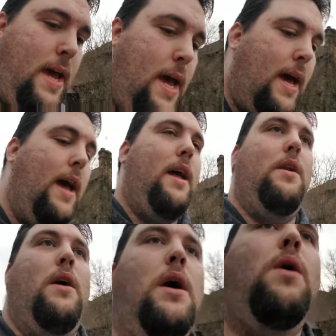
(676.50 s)
and
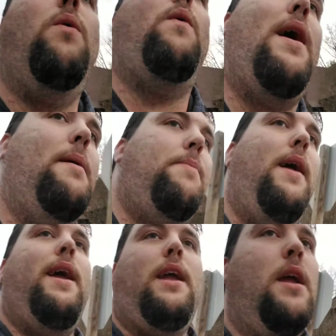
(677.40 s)
why I'm
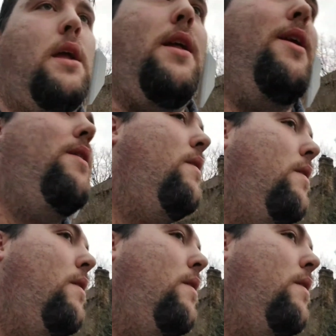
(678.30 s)
playing, you know,